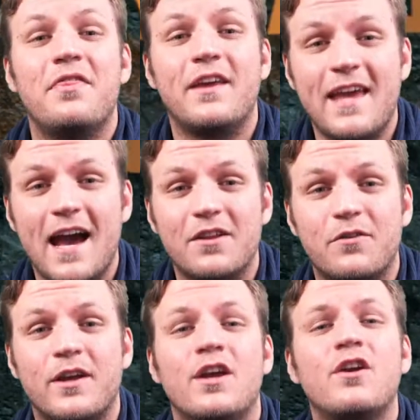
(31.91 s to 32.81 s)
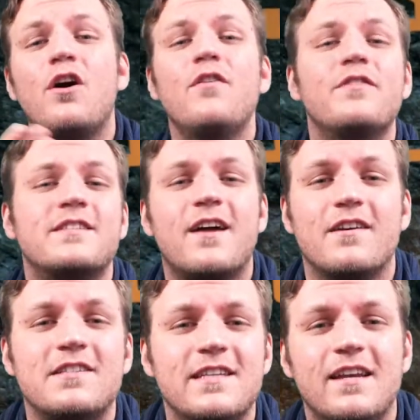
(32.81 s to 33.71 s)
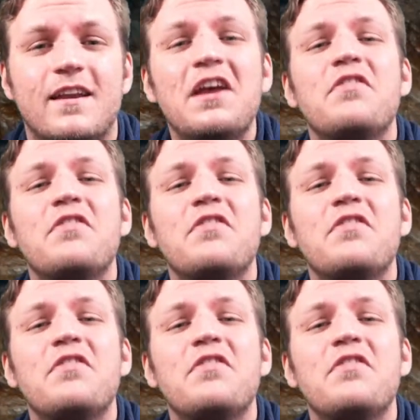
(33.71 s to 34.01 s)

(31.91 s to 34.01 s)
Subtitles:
The gallery, called the Starseed.